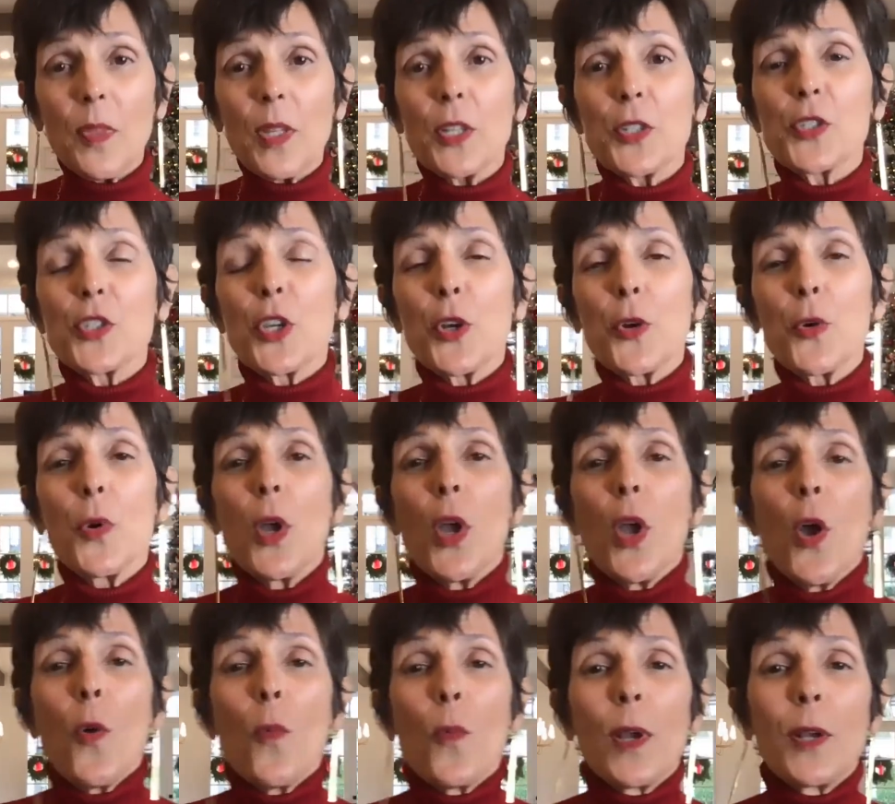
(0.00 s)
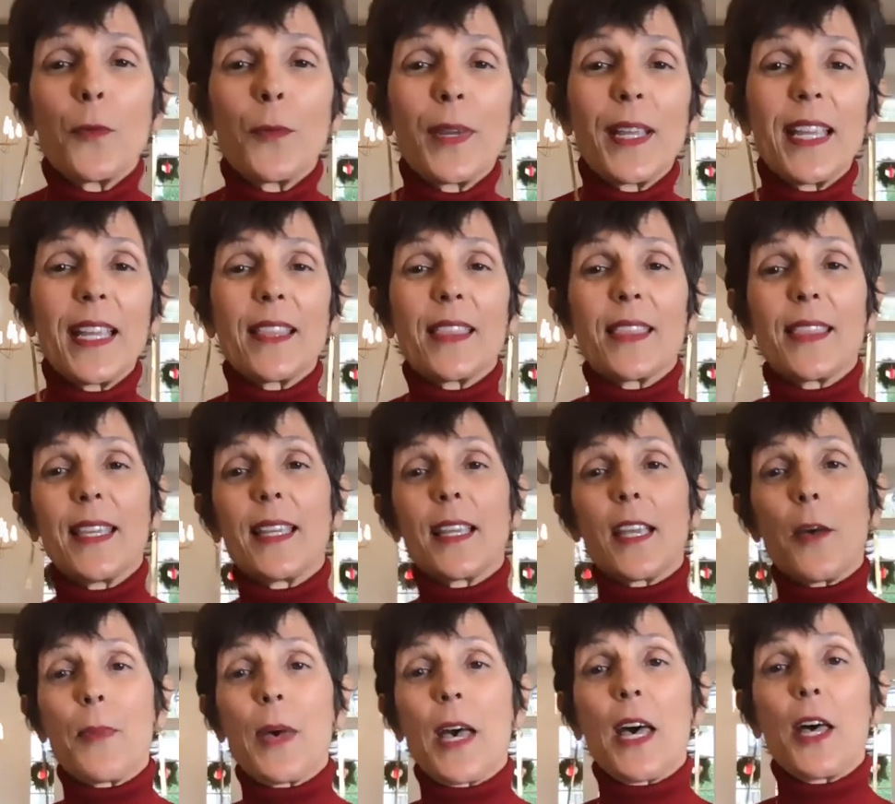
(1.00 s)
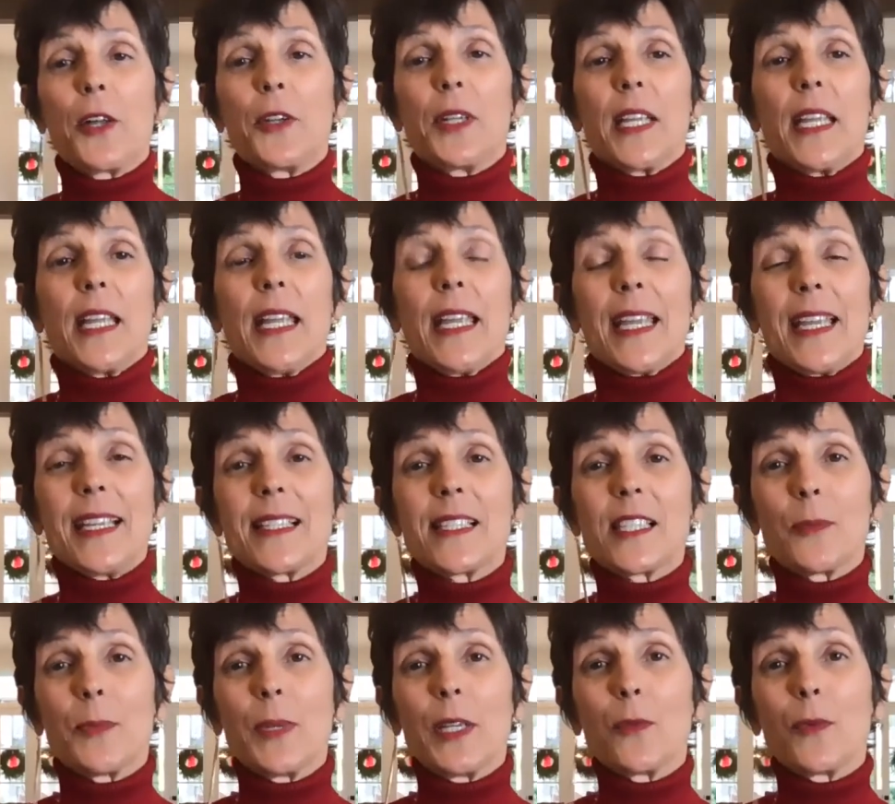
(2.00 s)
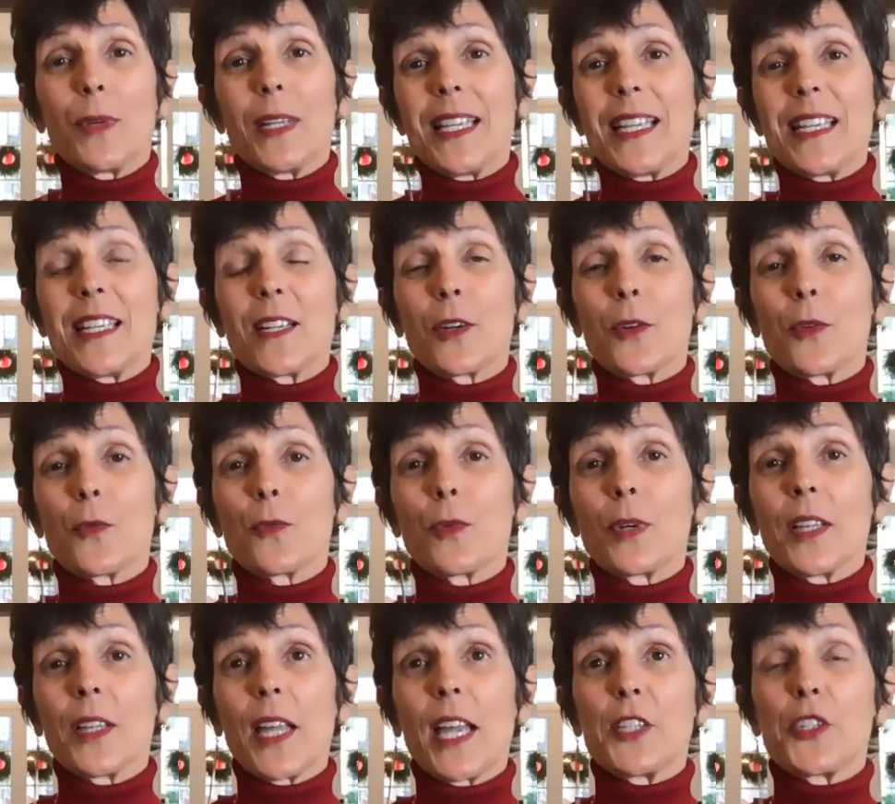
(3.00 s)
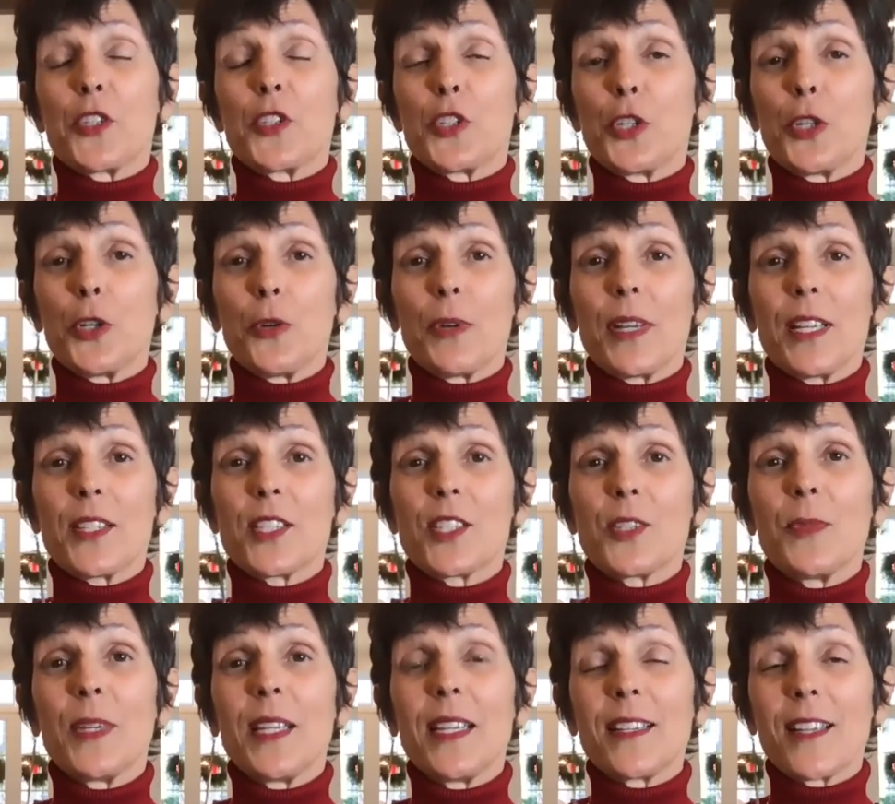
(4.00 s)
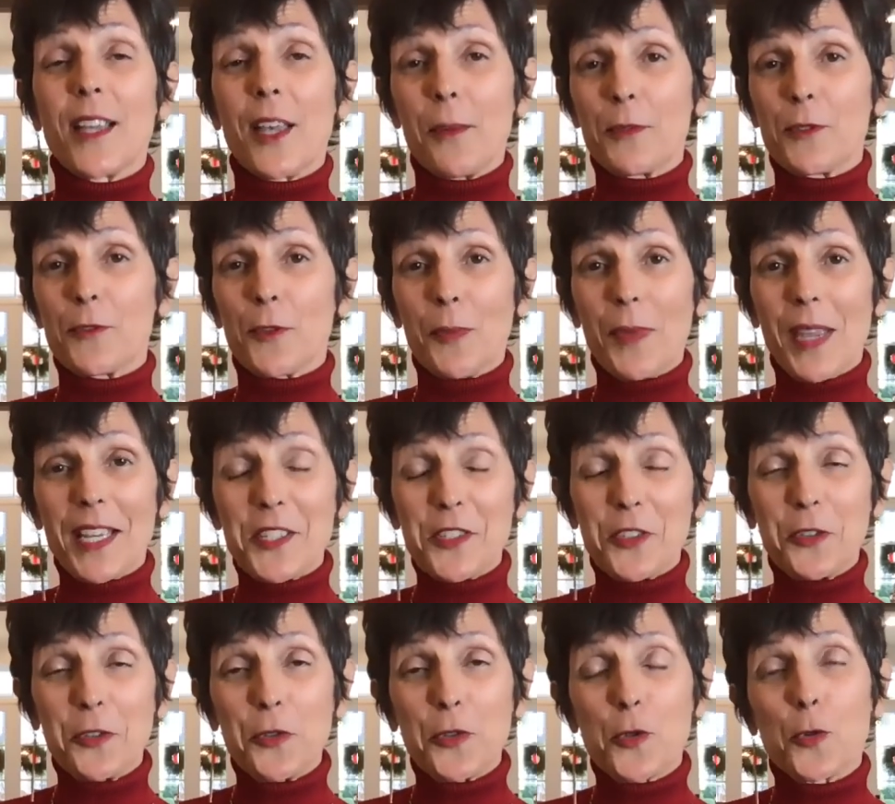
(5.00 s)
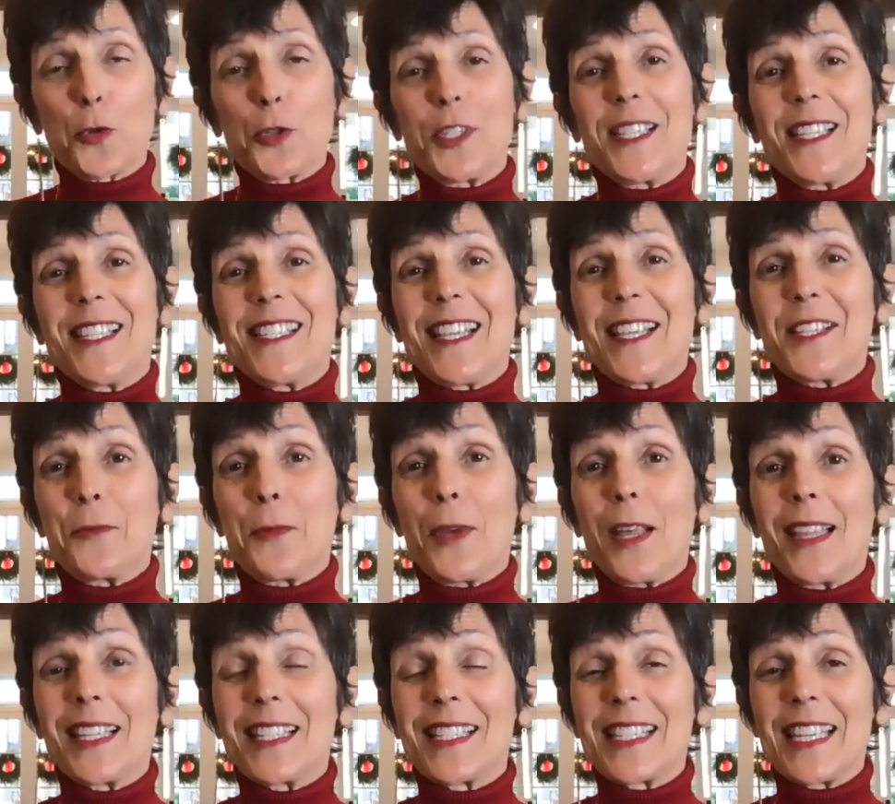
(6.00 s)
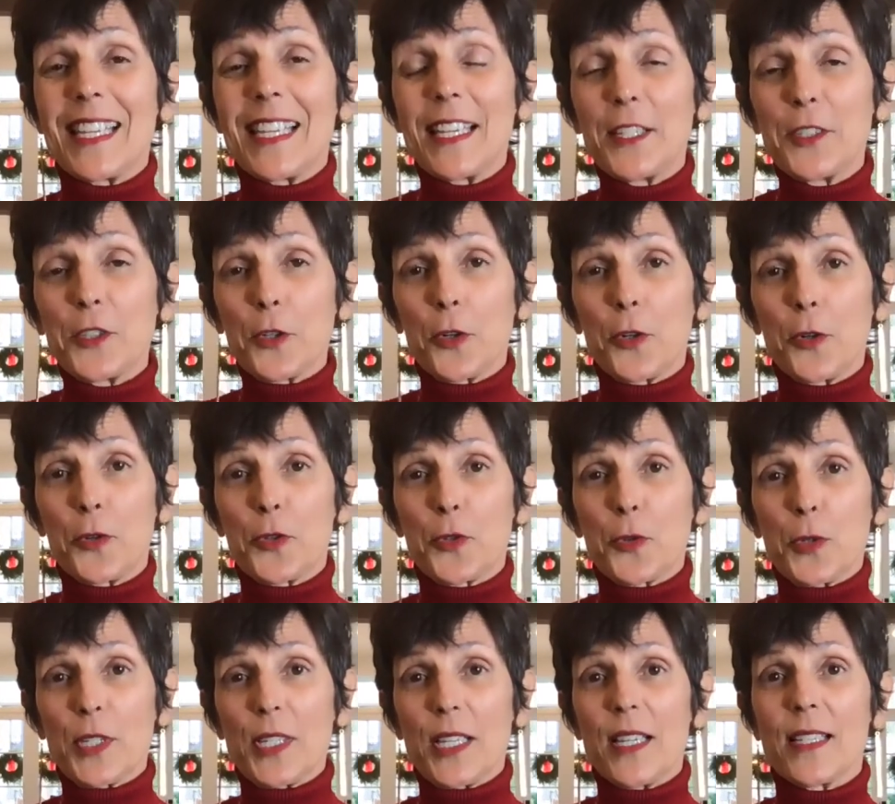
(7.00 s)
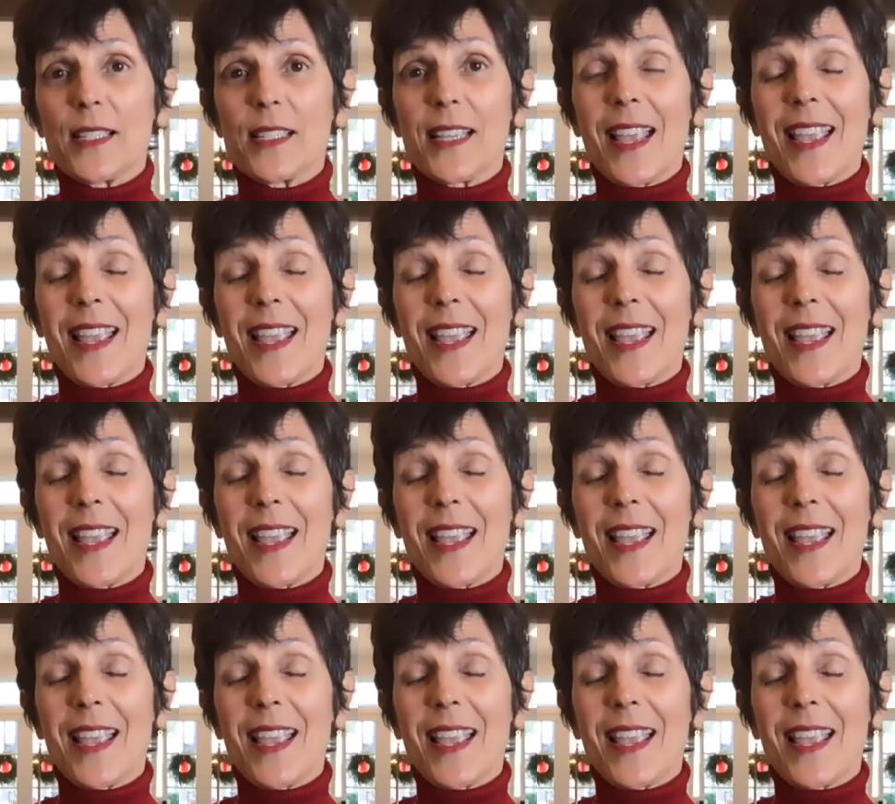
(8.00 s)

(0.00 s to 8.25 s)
So when we think about histamine, we need to realize too, histamine comes from external sources as well as internal sources.